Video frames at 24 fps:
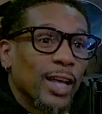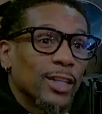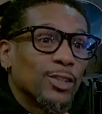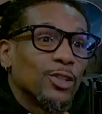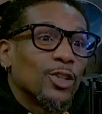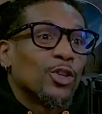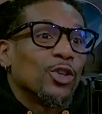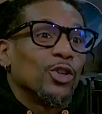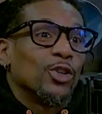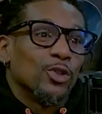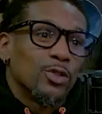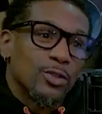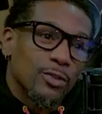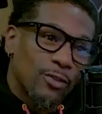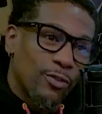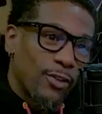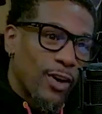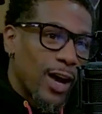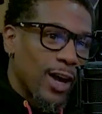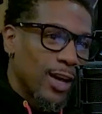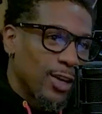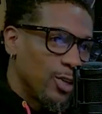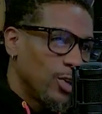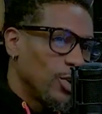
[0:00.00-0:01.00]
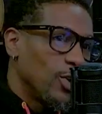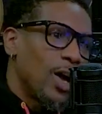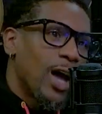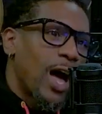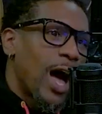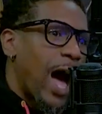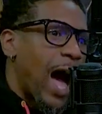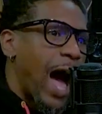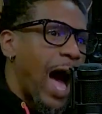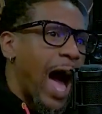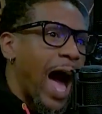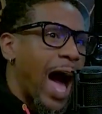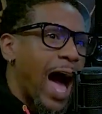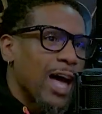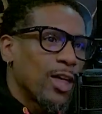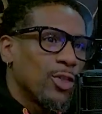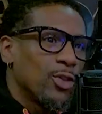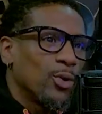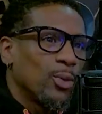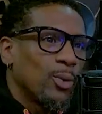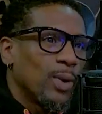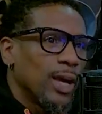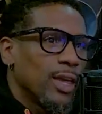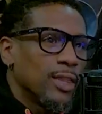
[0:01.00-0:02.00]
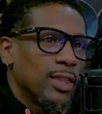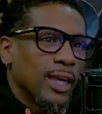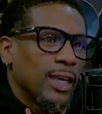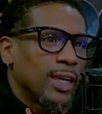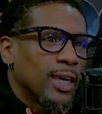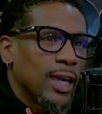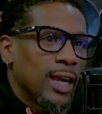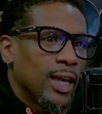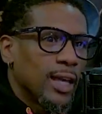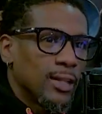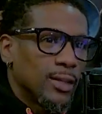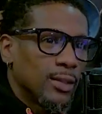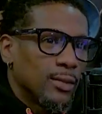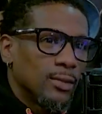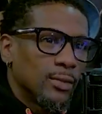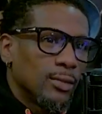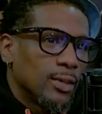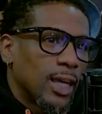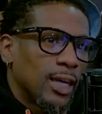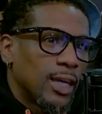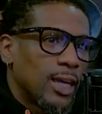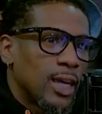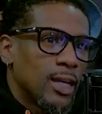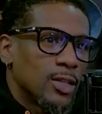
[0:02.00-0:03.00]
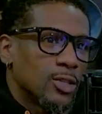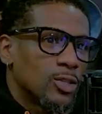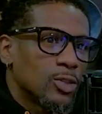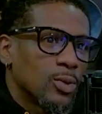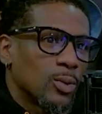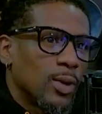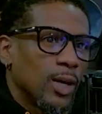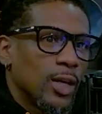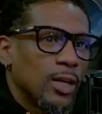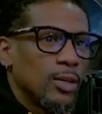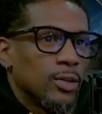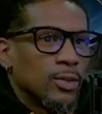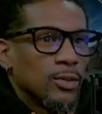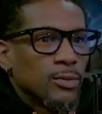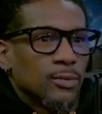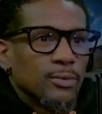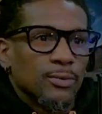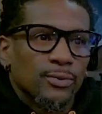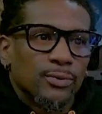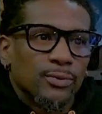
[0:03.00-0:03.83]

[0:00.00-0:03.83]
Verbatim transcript: to crucify, crucify you. you. I love that. Either way, they can't they can't sway you. Yep.